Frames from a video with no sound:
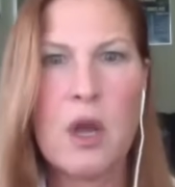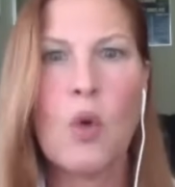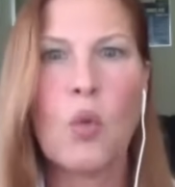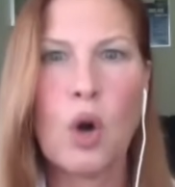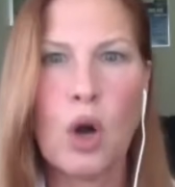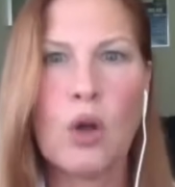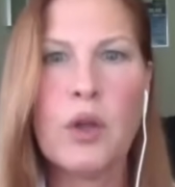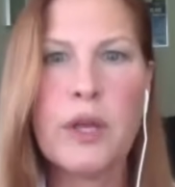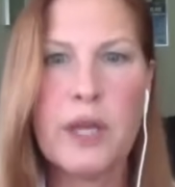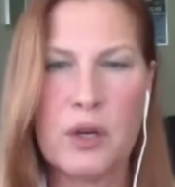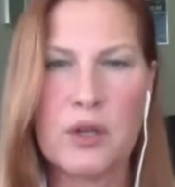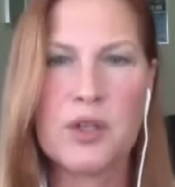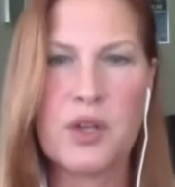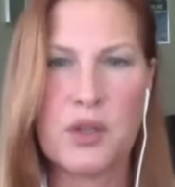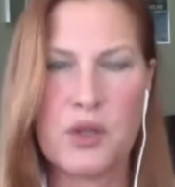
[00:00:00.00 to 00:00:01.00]
We're all
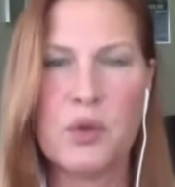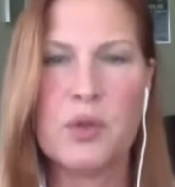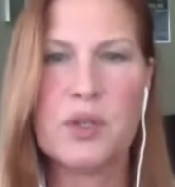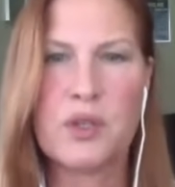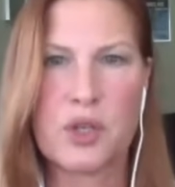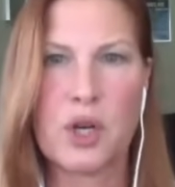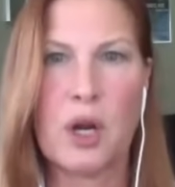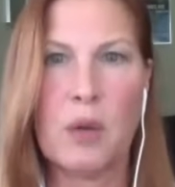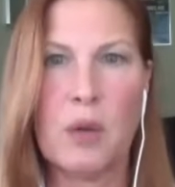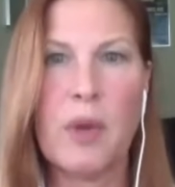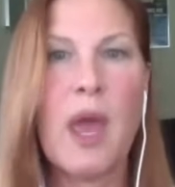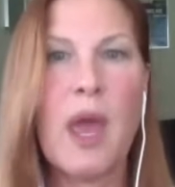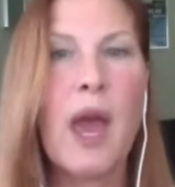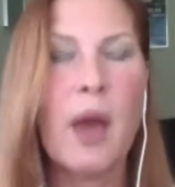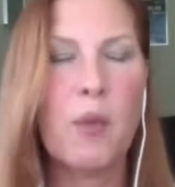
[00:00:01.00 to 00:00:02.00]
here to do this job,
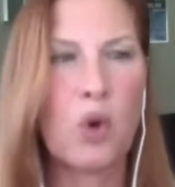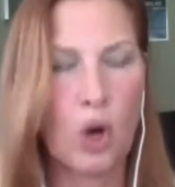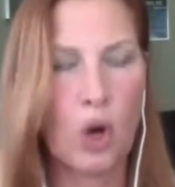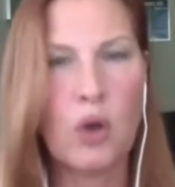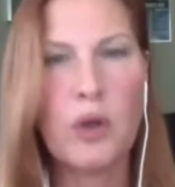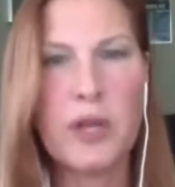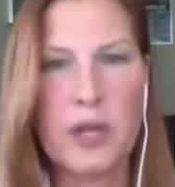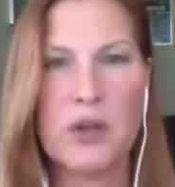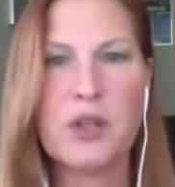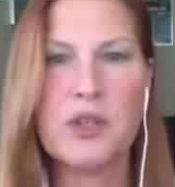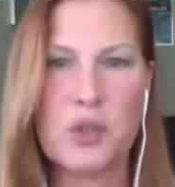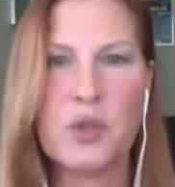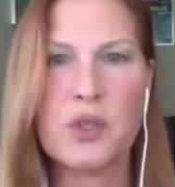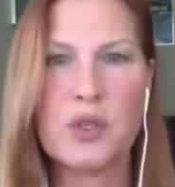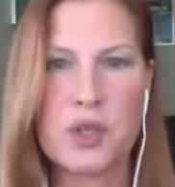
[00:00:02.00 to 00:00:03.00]
and we're all here to
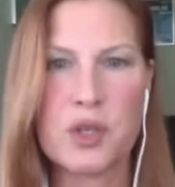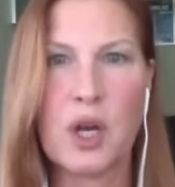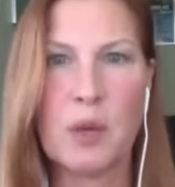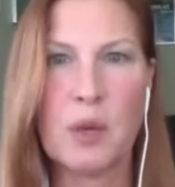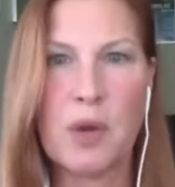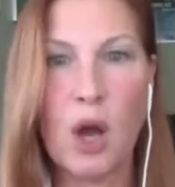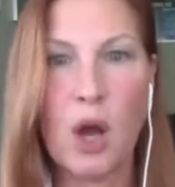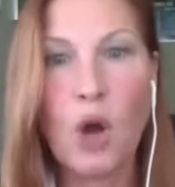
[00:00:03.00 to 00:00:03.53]
do this job,